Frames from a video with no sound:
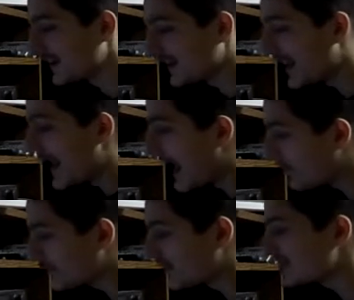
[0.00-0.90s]

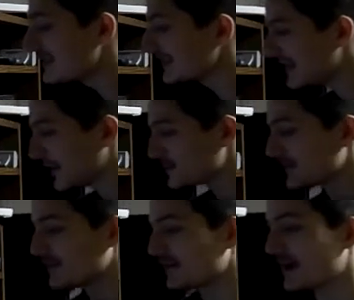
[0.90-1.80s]
After this, he helps
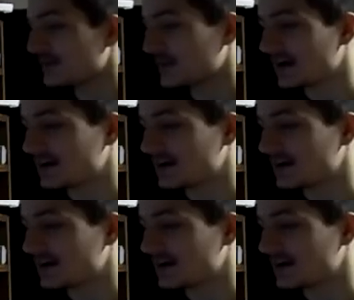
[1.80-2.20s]
a family